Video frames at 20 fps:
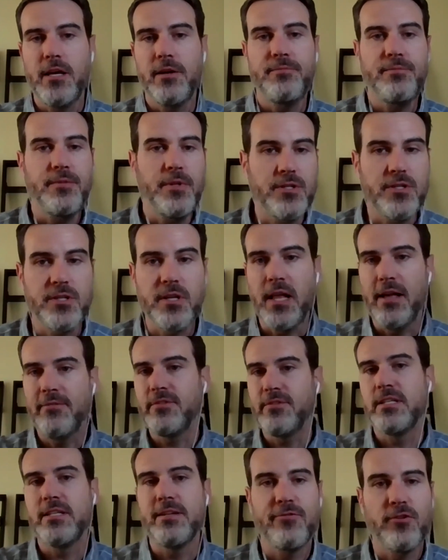have to
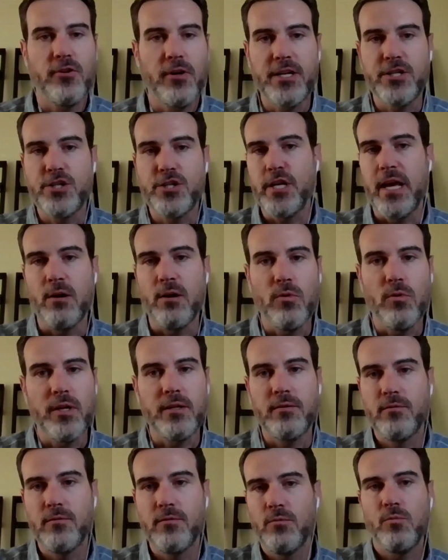differentiate
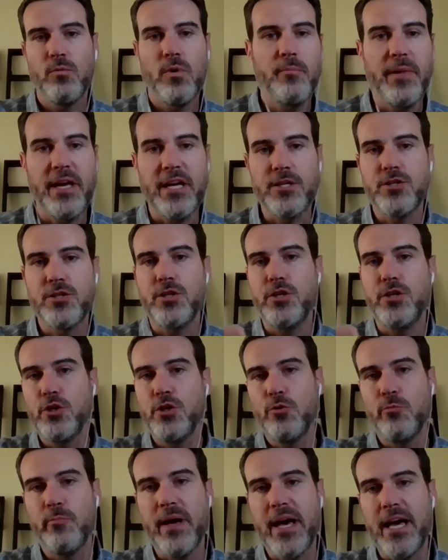what makes
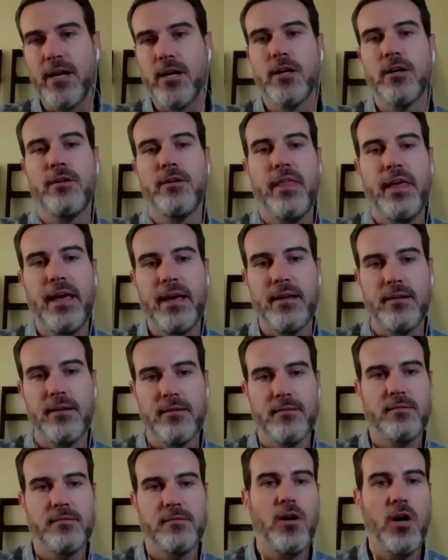you better
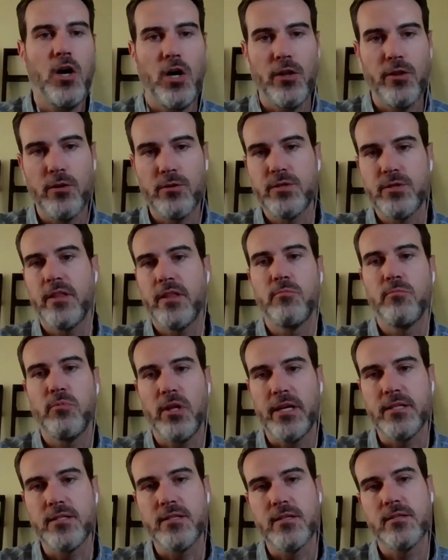than all those other
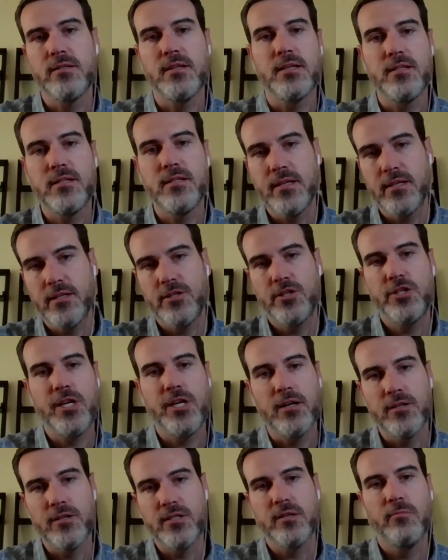places that
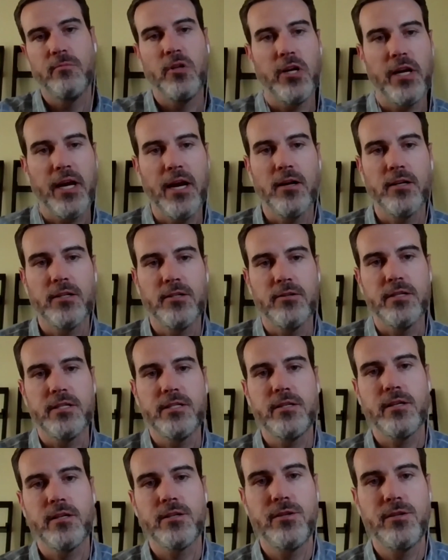share similar
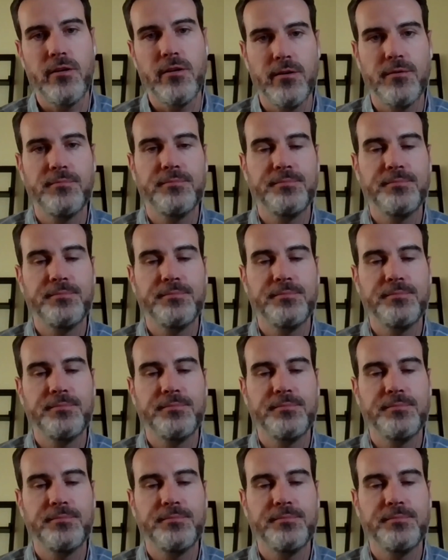characteristics to you.